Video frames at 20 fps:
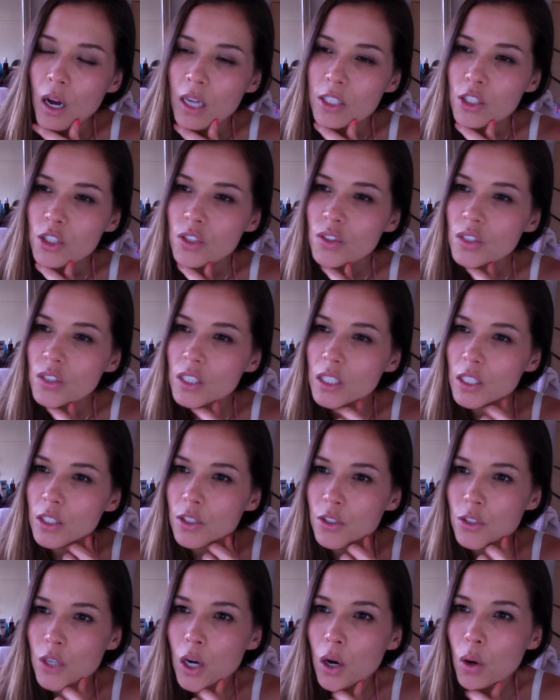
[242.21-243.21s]
I just
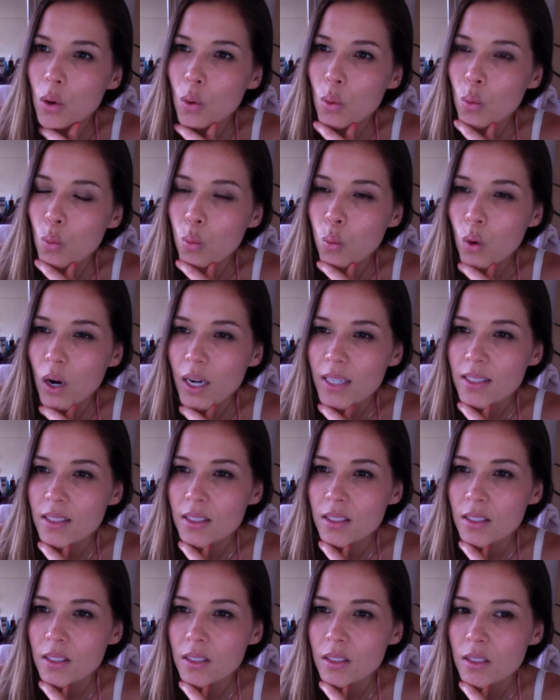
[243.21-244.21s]
didn't know
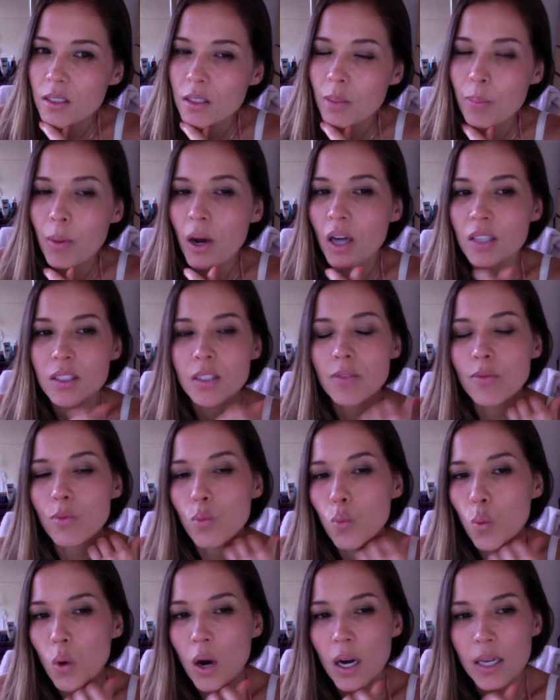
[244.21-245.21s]
the boss
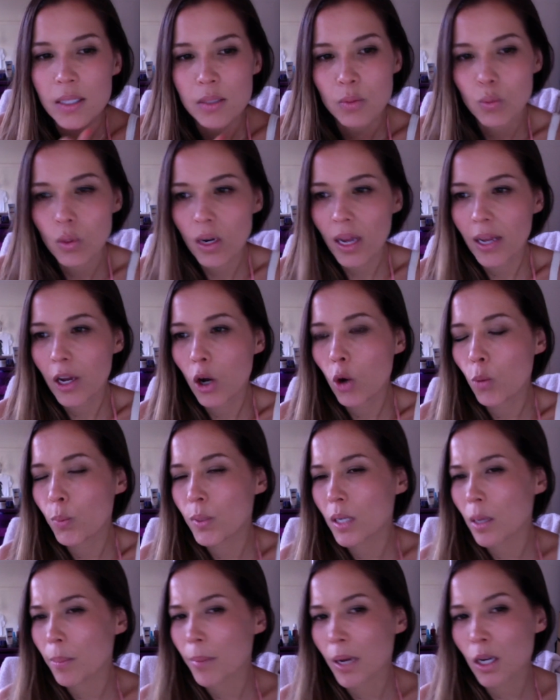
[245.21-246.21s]
of what. Would I
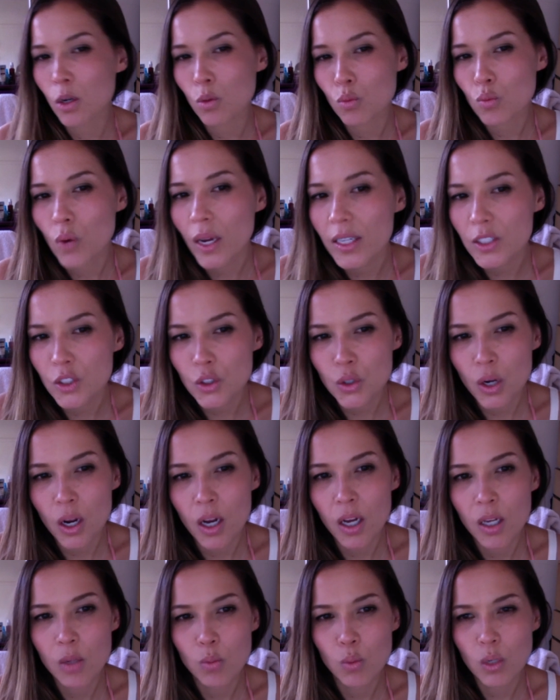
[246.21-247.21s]
open up my own
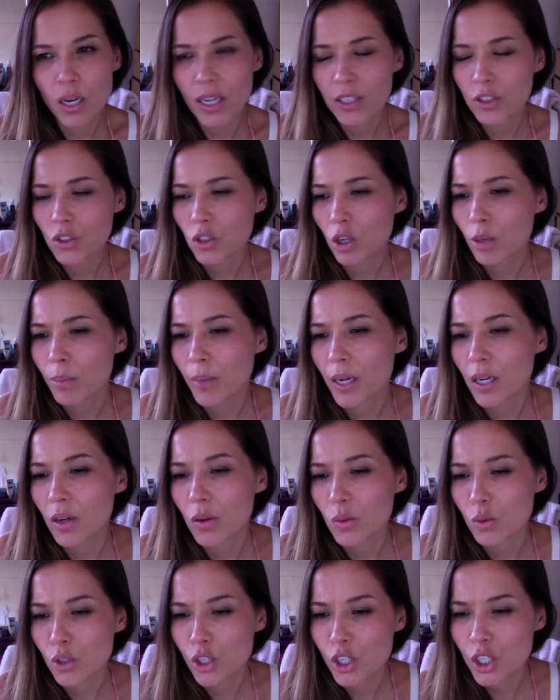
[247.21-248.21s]
restaurant? Would I start my
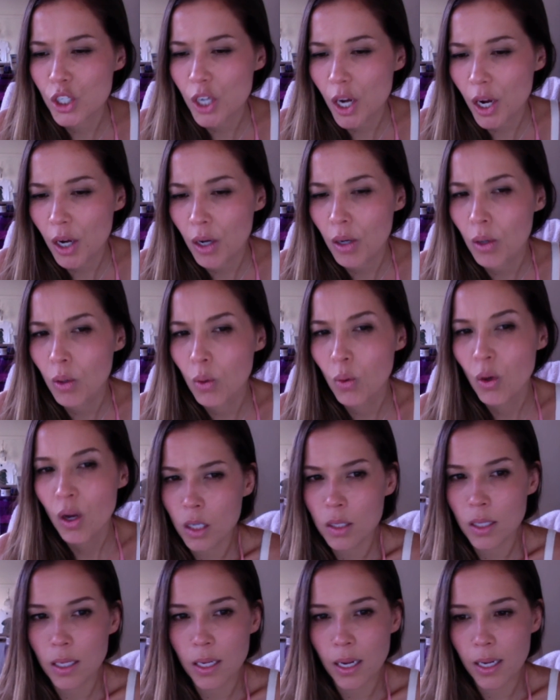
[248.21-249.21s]
own show?
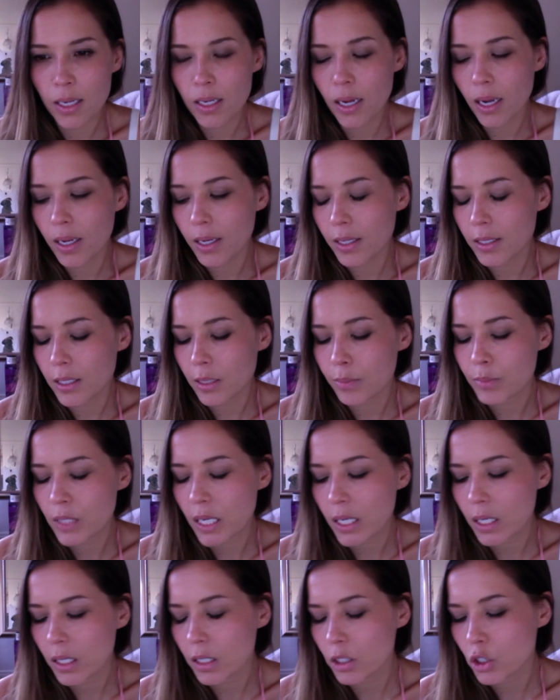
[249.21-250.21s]
Like I ended up
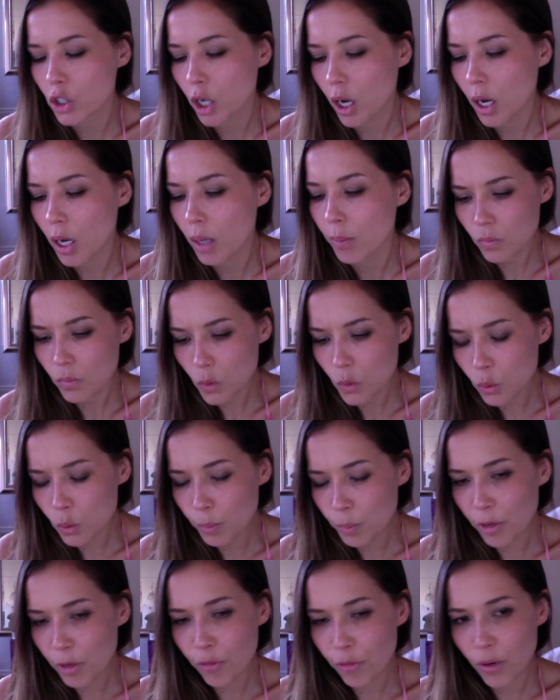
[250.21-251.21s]
taking a job with
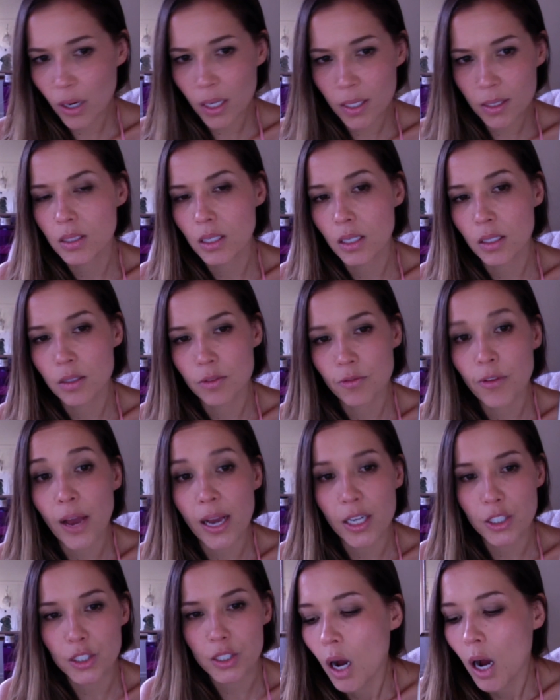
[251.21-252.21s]
my friend in
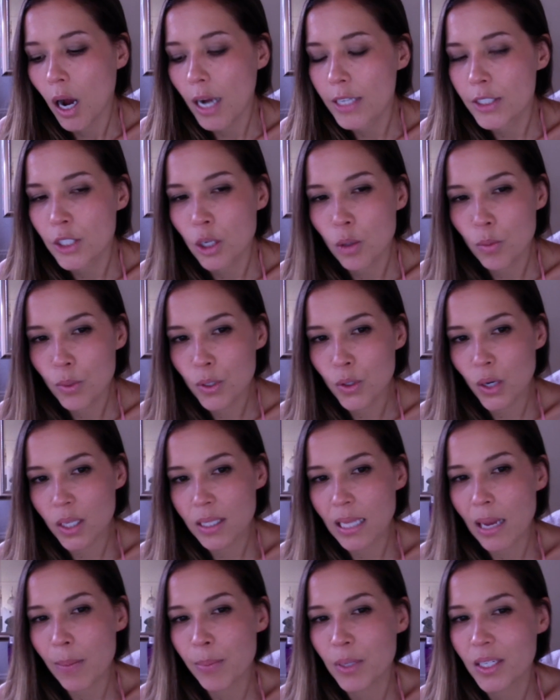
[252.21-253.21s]
fashion. I don't regret
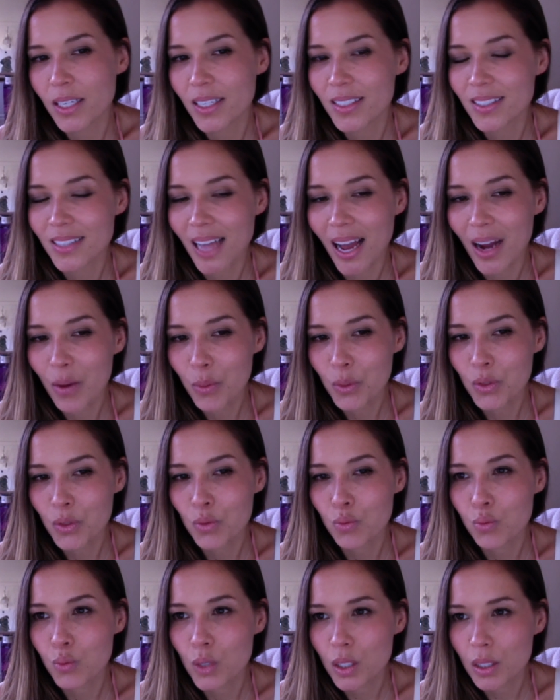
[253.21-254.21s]
that, because that was
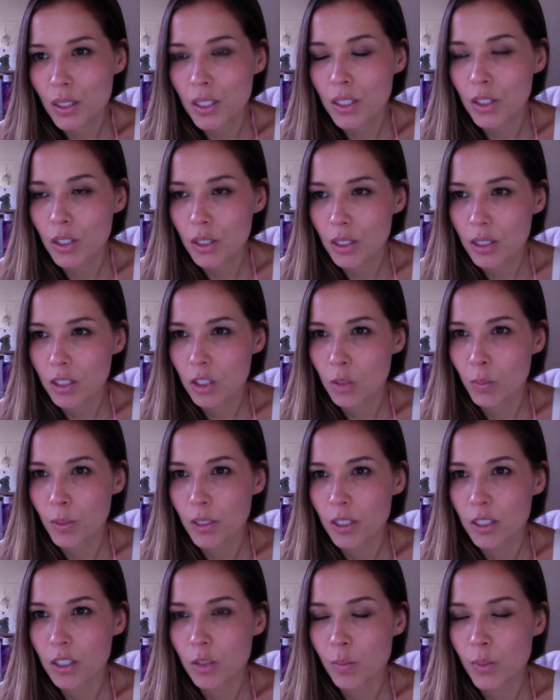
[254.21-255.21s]
really good
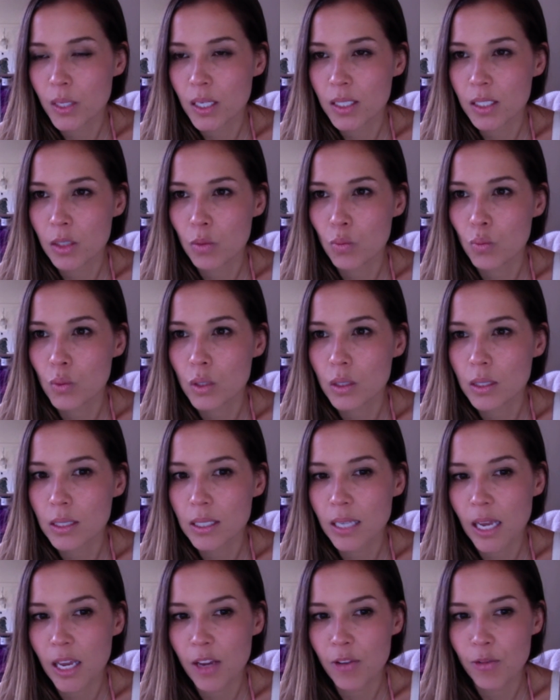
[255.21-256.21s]
experience, because it really
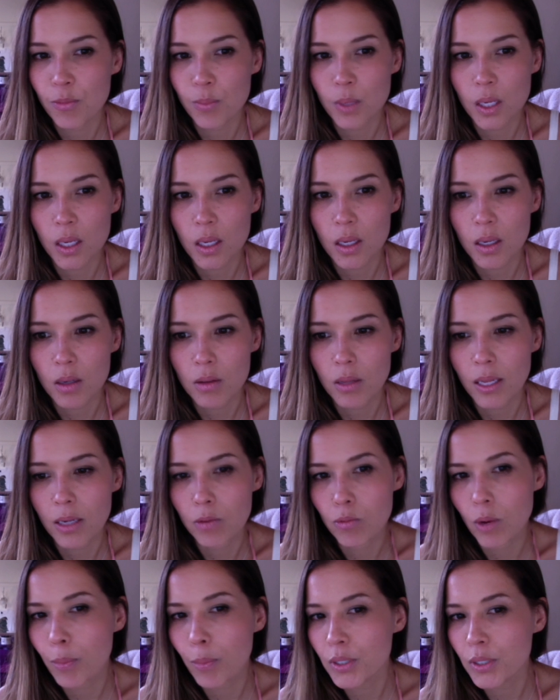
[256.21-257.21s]
gave me like
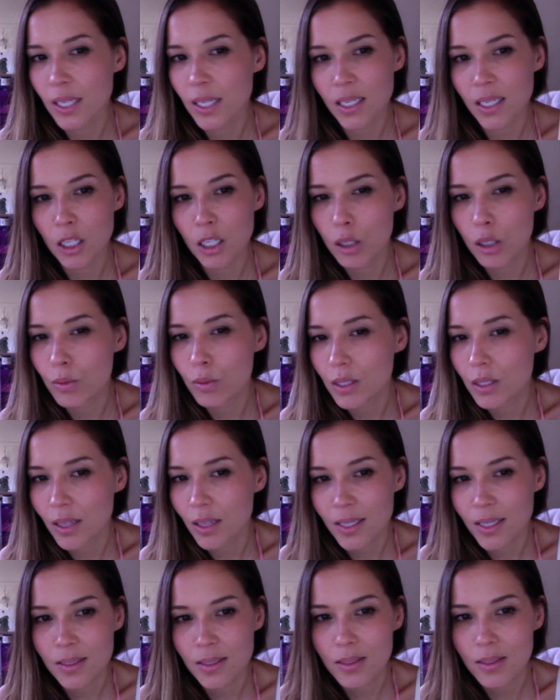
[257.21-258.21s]
representing clothing
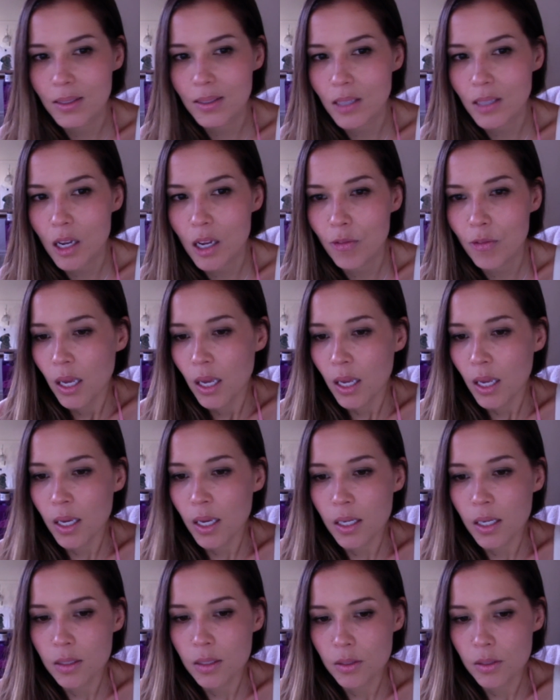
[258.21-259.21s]
lines and stuff
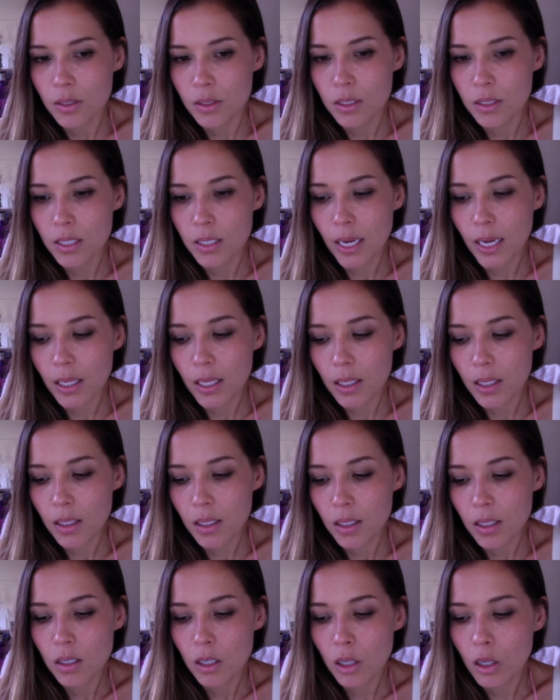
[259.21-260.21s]
and
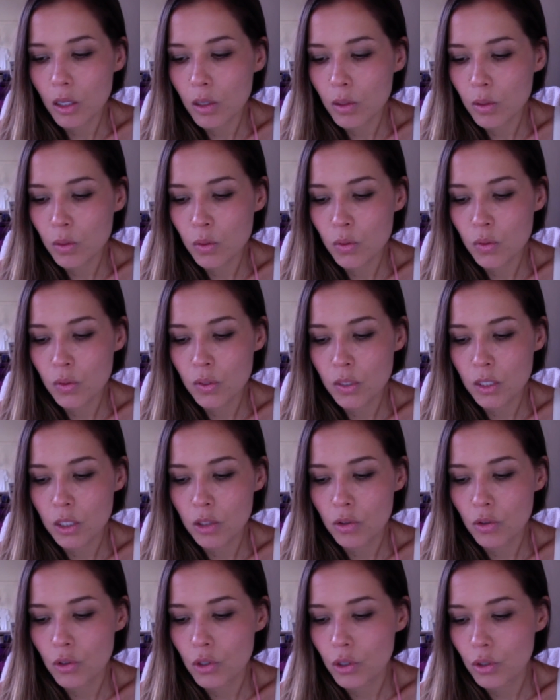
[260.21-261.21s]
getting clothes
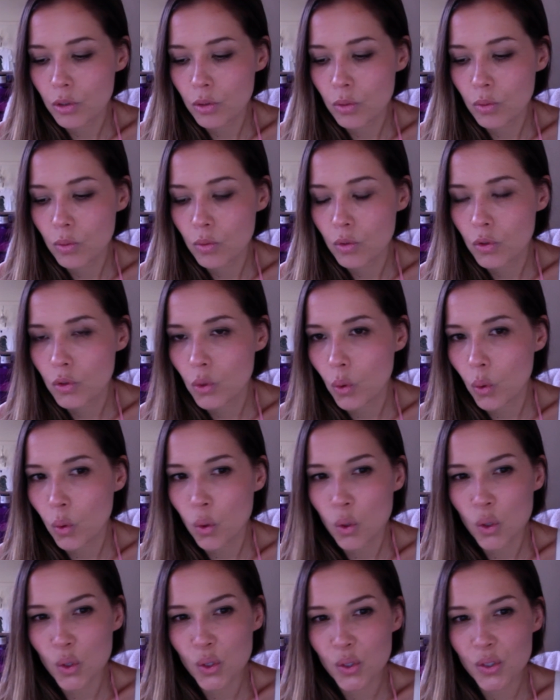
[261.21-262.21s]
into
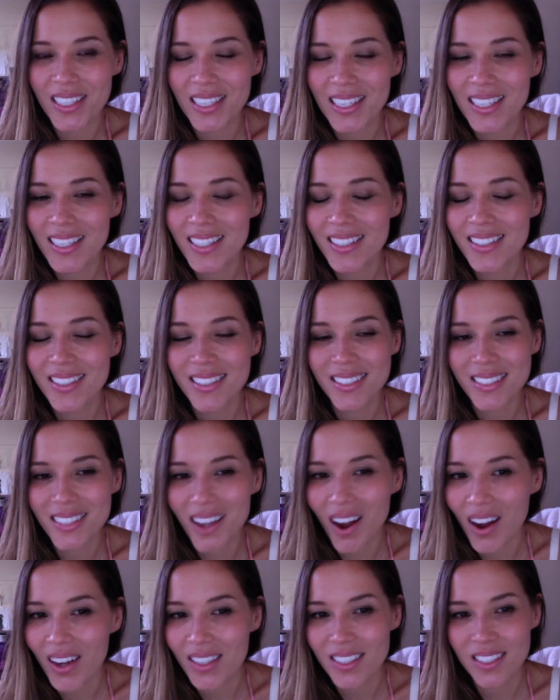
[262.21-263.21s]
stores. It is
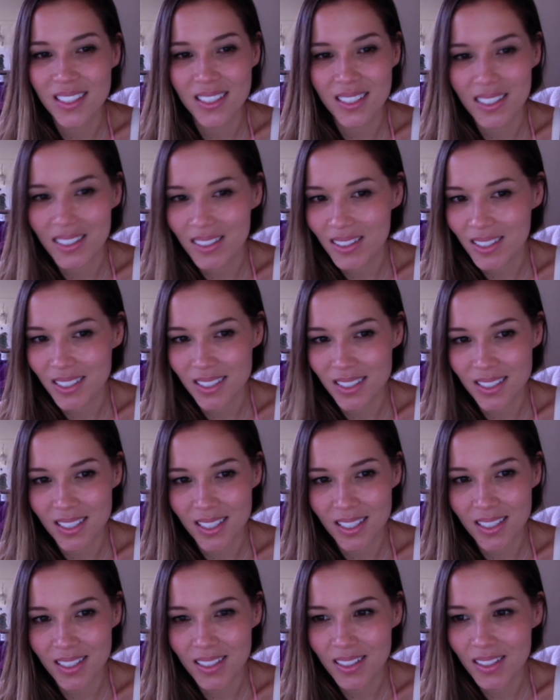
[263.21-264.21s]
not easy.
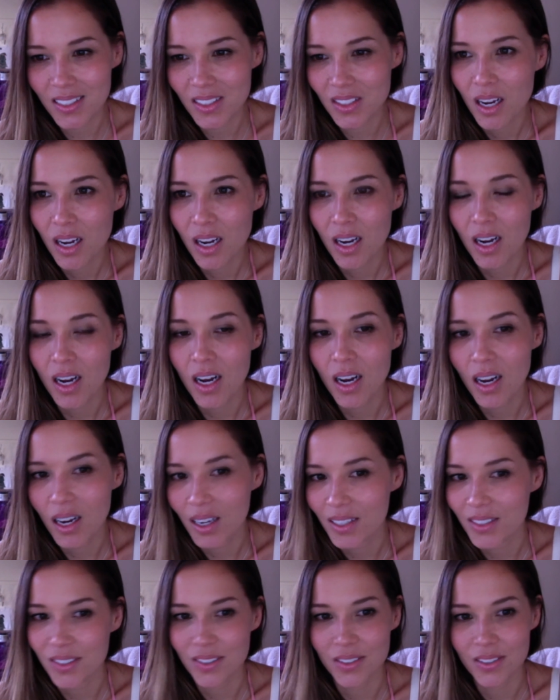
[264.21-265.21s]
It is a
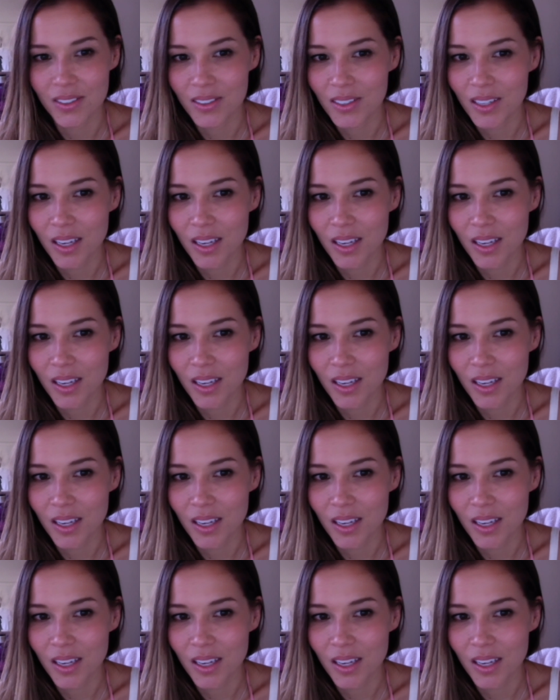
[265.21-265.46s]
hustle.